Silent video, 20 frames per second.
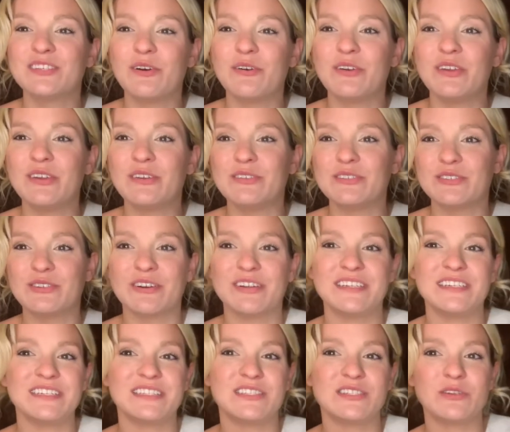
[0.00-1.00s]
So I did
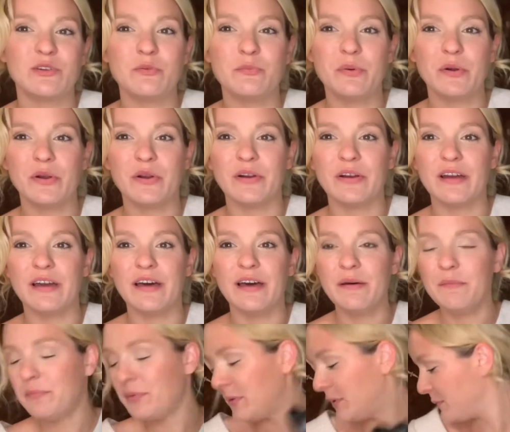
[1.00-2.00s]
scoop her up.
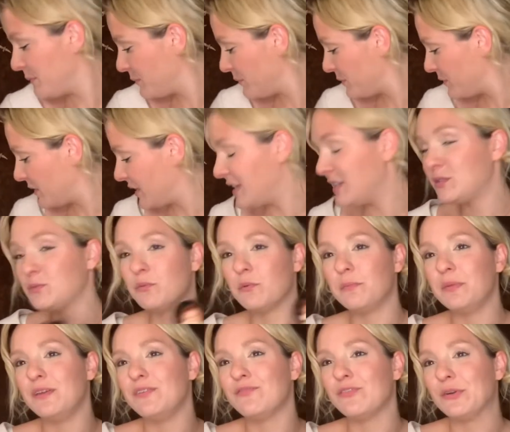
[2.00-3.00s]
This will be for
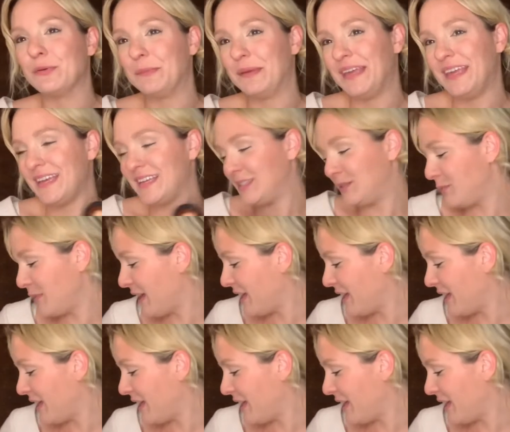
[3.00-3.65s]
me as well.